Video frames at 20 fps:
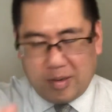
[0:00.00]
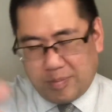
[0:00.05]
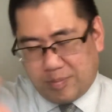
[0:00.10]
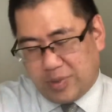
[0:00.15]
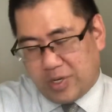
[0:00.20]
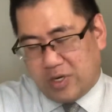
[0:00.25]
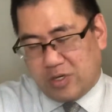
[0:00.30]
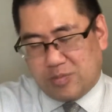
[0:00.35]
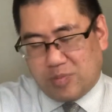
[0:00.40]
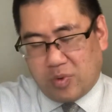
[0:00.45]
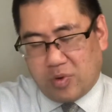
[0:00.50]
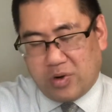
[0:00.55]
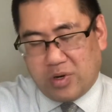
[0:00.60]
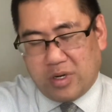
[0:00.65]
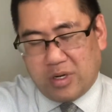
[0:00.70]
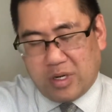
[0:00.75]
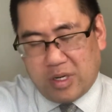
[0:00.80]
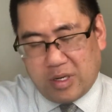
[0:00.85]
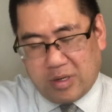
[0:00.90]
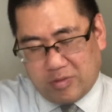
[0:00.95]
players born,
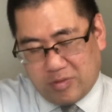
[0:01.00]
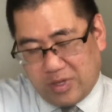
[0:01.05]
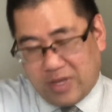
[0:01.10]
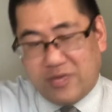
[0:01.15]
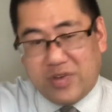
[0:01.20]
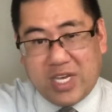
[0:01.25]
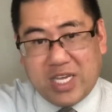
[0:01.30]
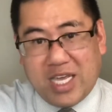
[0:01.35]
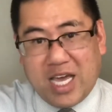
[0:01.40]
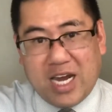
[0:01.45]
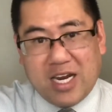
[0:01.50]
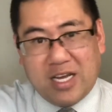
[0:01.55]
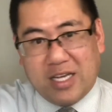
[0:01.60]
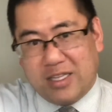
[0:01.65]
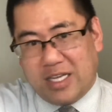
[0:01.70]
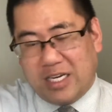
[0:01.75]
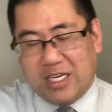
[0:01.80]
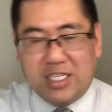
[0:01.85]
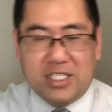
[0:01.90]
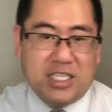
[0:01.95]
uh, living in Canada
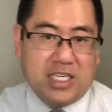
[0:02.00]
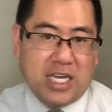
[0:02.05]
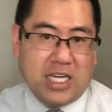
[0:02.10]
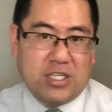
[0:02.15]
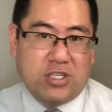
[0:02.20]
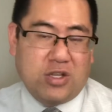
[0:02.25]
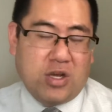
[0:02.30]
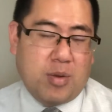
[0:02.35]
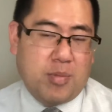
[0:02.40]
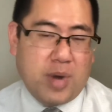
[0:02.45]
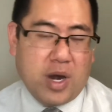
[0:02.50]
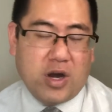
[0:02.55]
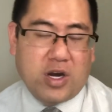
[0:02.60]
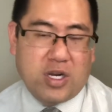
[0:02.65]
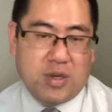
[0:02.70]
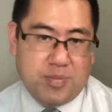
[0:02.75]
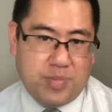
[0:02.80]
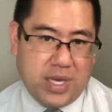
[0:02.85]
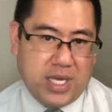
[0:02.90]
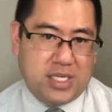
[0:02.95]
that need to get to their
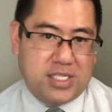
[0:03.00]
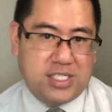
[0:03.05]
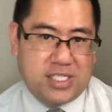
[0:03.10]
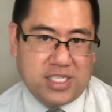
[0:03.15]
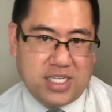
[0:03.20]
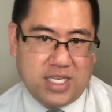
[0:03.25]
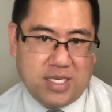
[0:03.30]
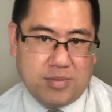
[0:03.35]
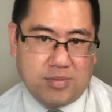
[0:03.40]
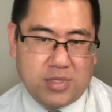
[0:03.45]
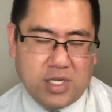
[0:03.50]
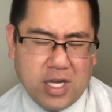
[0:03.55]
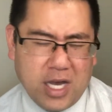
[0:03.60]
American-based teams.